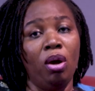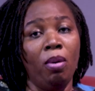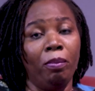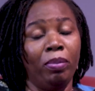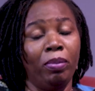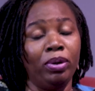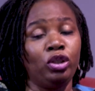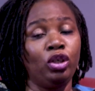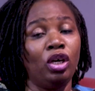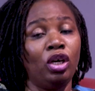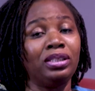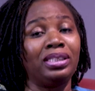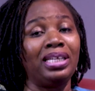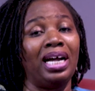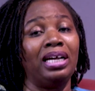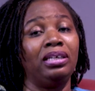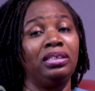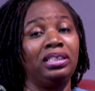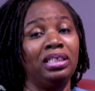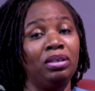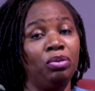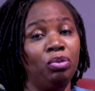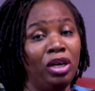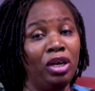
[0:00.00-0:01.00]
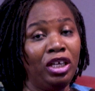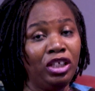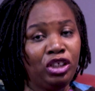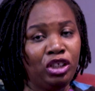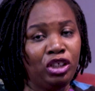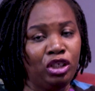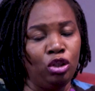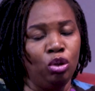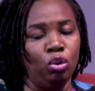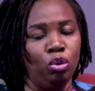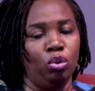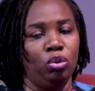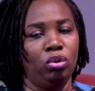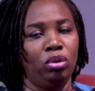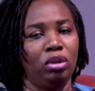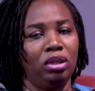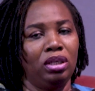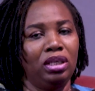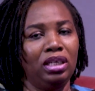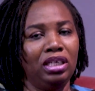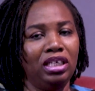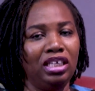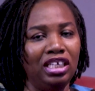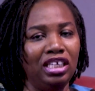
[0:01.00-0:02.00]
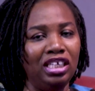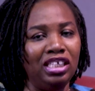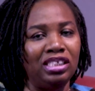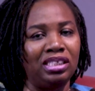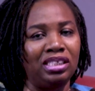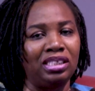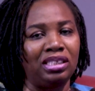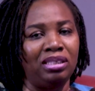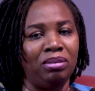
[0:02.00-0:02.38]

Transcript: but just that the ratio is